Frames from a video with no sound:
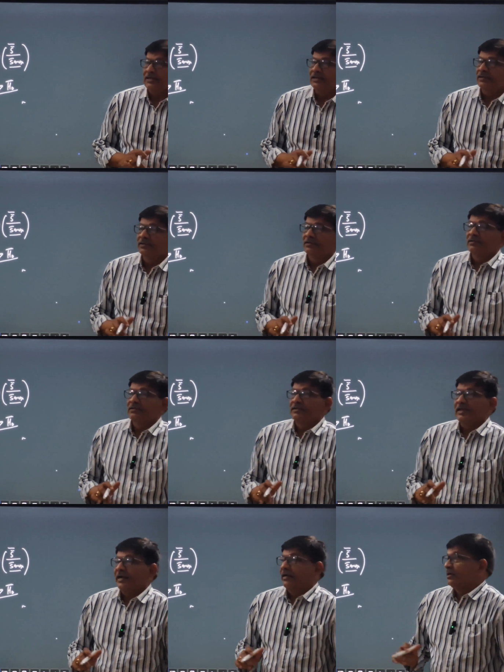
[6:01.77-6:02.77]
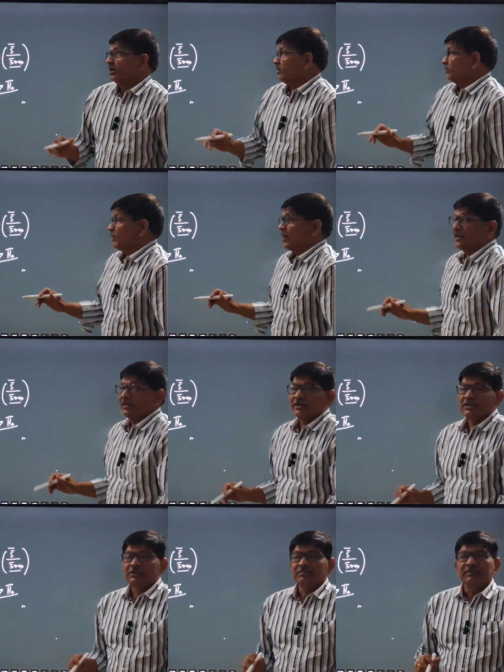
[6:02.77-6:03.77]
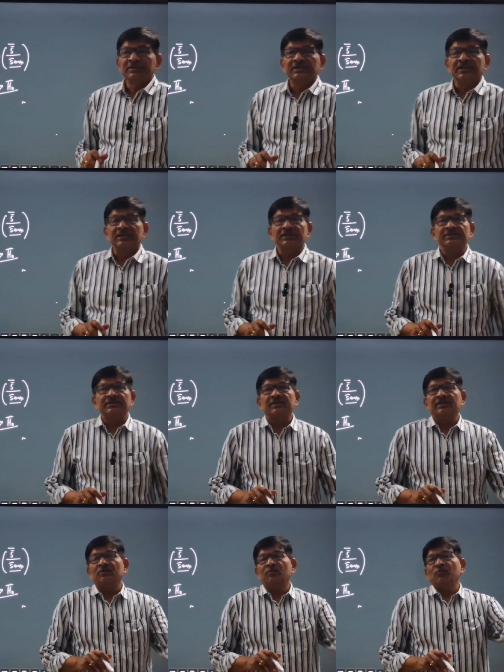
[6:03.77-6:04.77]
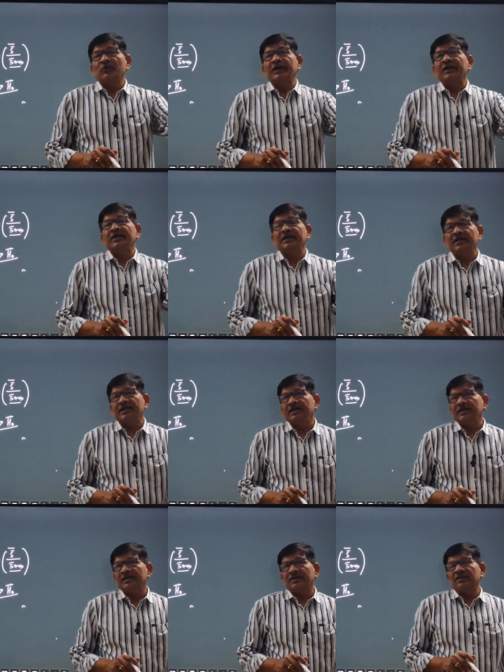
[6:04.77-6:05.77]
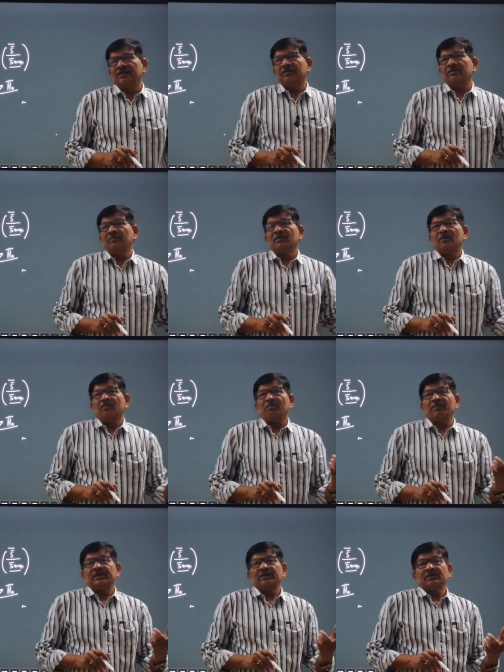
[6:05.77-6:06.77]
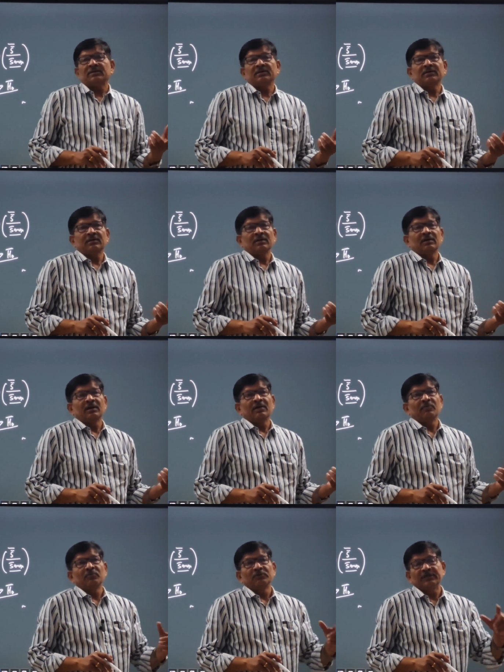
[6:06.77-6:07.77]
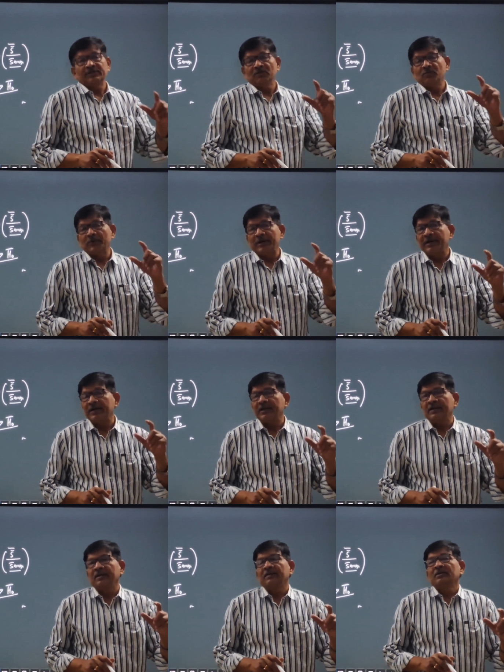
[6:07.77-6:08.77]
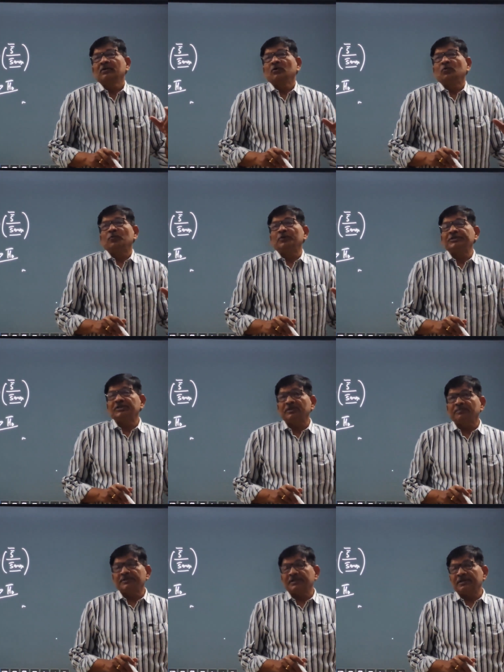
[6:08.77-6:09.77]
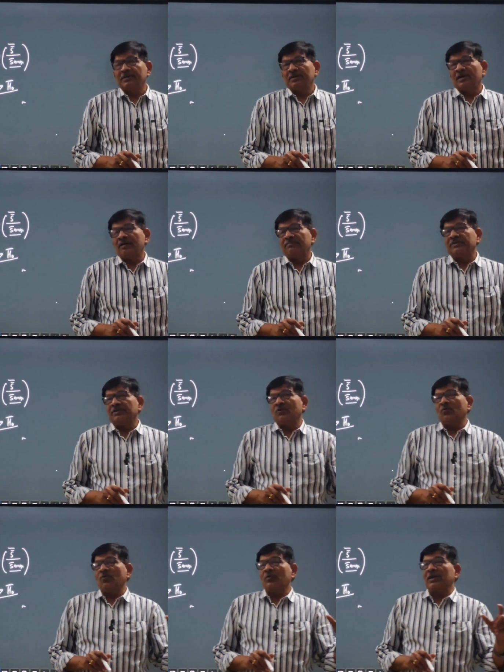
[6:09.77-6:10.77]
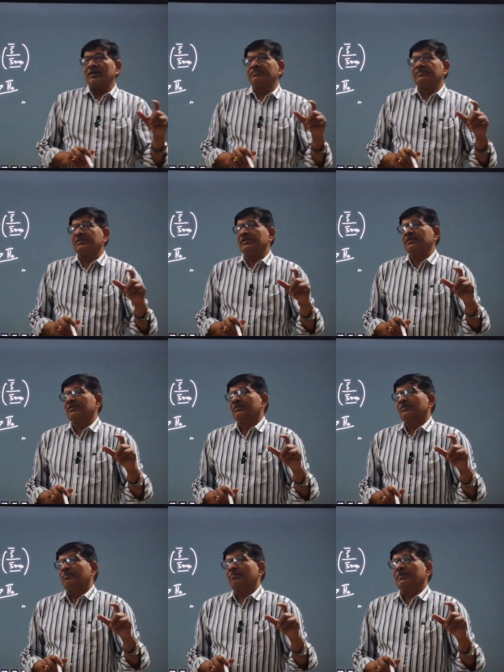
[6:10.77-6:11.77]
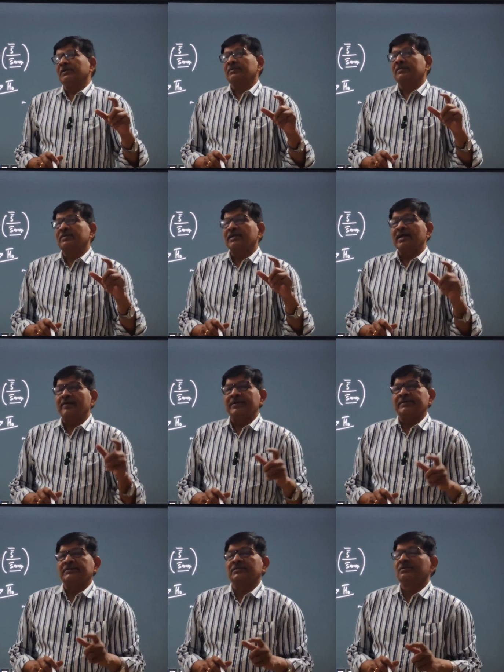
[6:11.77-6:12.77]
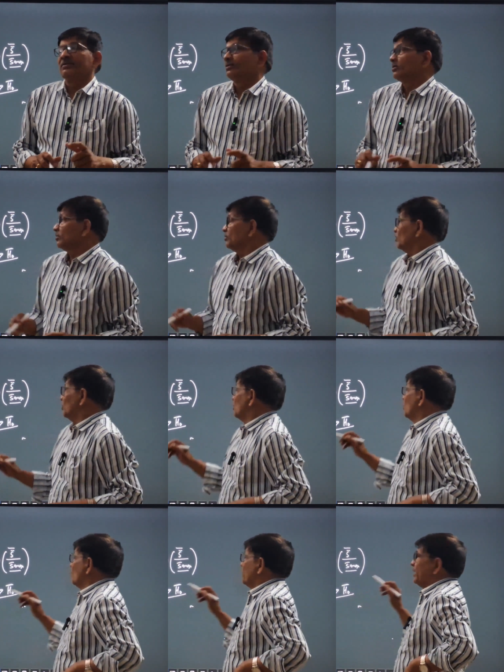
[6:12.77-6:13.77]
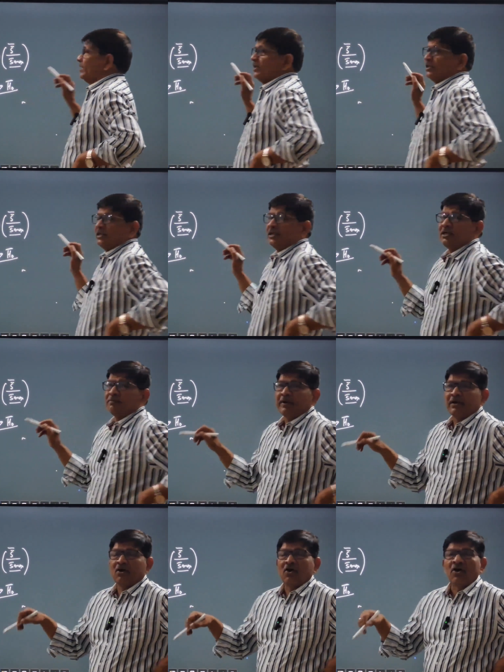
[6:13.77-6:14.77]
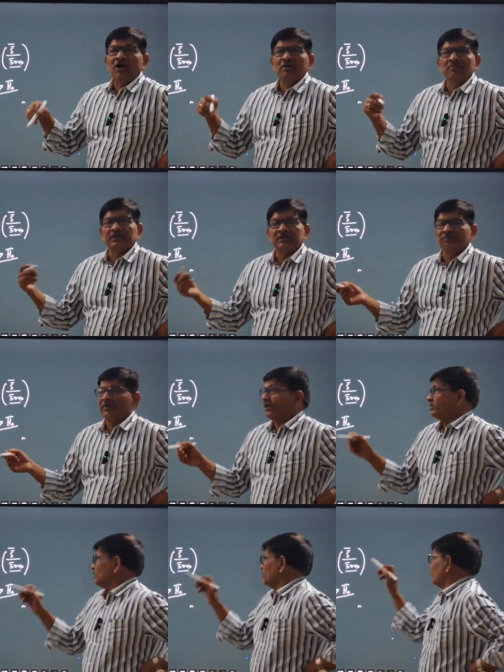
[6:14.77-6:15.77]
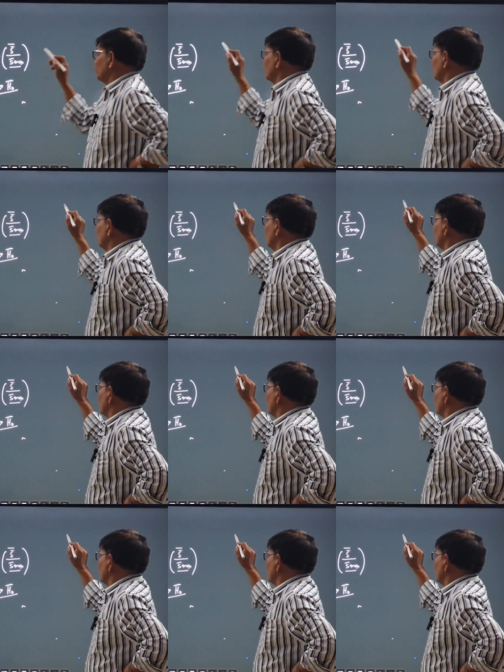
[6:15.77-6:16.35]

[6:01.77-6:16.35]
clean that for each month there is a one day in the month of, there is a one day which represent of the whole of the month average. So for he defined all months. For example,